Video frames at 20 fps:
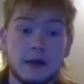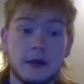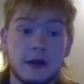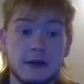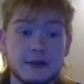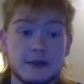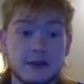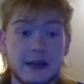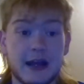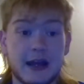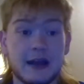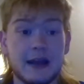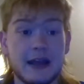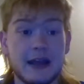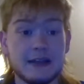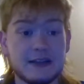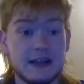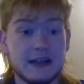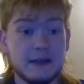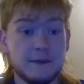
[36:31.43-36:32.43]
So yeah,
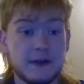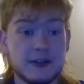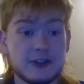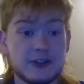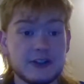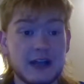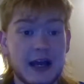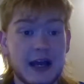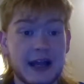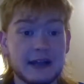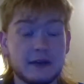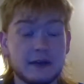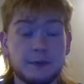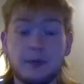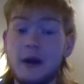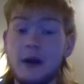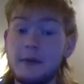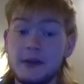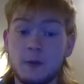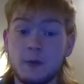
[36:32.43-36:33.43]
18 finished
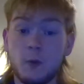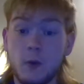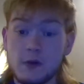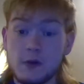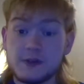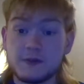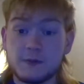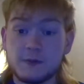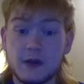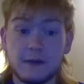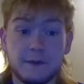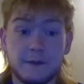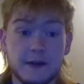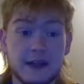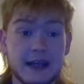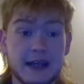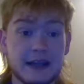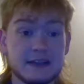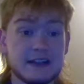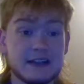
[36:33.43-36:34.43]
9th, probably the worst run for
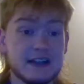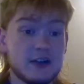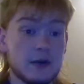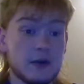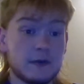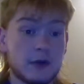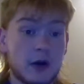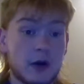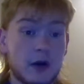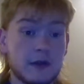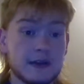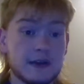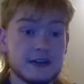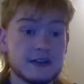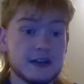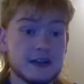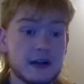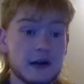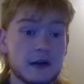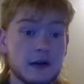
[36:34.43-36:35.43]
the 18 overall
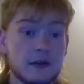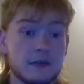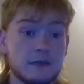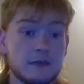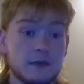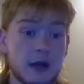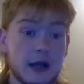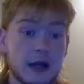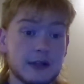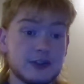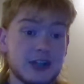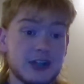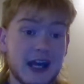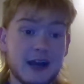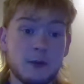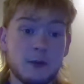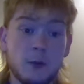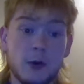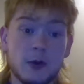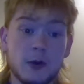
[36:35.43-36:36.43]
this year.
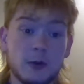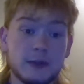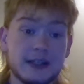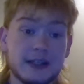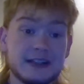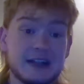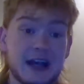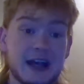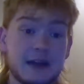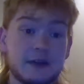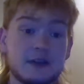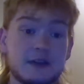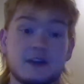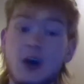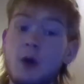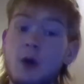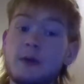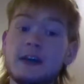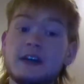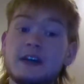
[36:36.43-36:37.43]
Jack Wood only 10th.
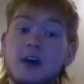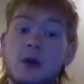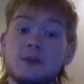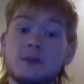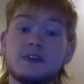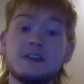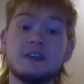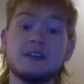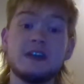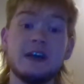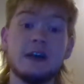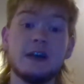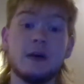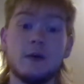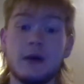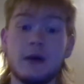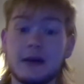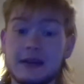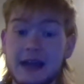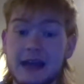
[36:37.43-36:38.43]
Tony
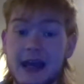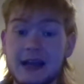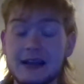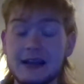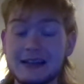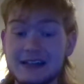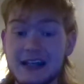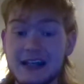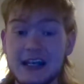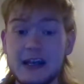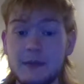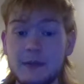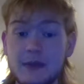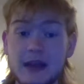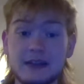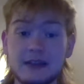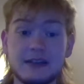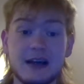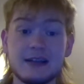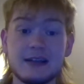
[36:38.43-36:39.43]
Cosentino, again, a team
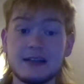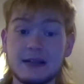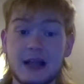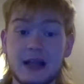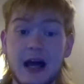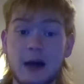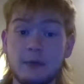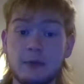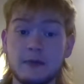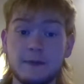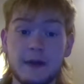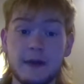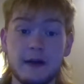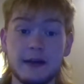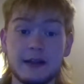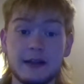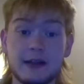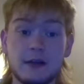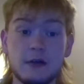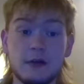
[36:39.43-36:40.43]
that does a lot with
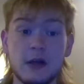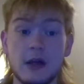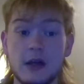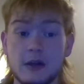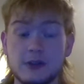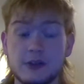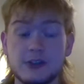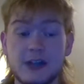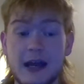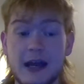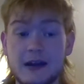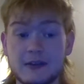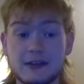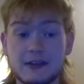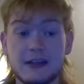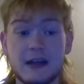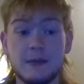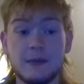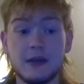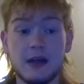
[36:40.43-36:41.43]
very little. Shout
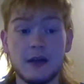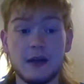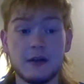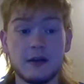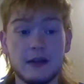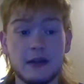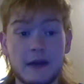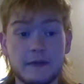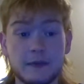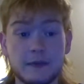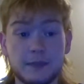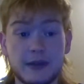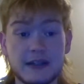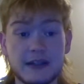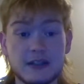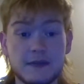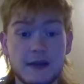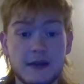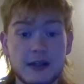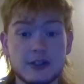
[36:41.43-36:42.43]
out to them, another 11th
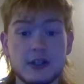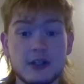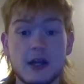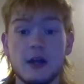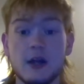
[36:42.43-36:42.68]
place finish.